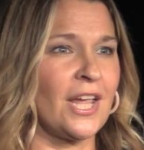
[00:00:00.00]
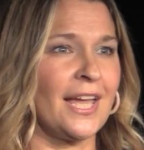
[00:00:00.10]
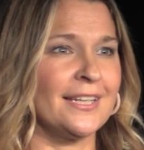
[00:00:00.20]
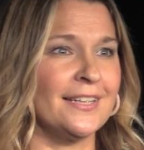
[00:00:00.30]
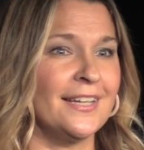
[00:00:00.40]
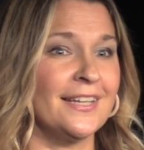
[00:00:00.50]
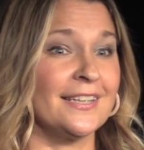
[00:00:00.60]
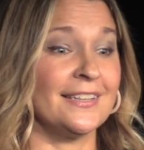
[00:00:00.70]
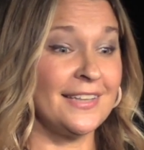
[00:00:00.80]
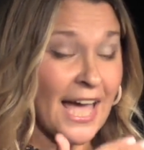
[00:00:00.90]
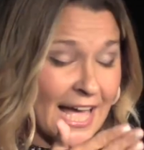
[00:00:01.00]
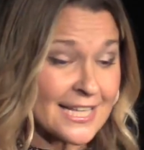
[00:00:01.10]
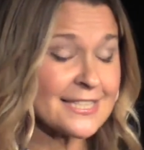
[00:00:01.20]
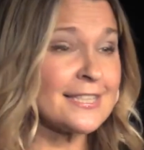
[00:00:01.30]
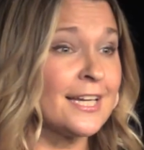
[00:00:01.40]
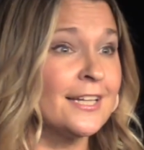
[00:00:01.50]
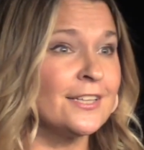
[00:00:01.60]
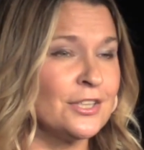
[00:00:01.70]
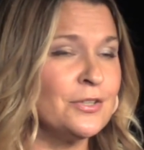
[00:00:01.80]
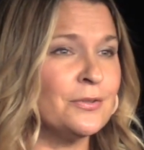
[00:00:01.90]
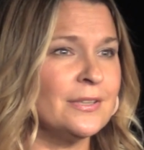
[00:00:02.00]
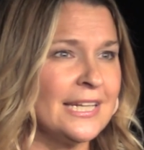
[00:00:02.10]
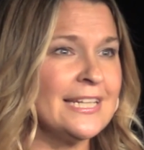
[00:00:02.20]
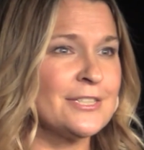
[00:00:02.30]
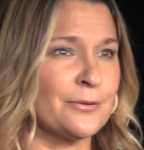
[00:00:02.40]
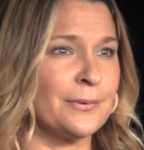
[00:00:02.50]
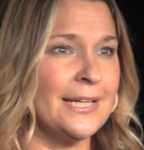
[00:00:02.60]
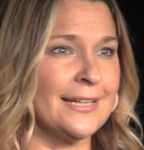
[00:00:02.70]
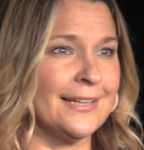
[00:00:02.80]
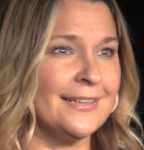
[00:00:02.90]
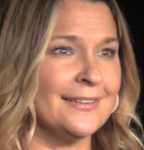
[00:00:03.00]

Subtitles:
and yes, you need to read it,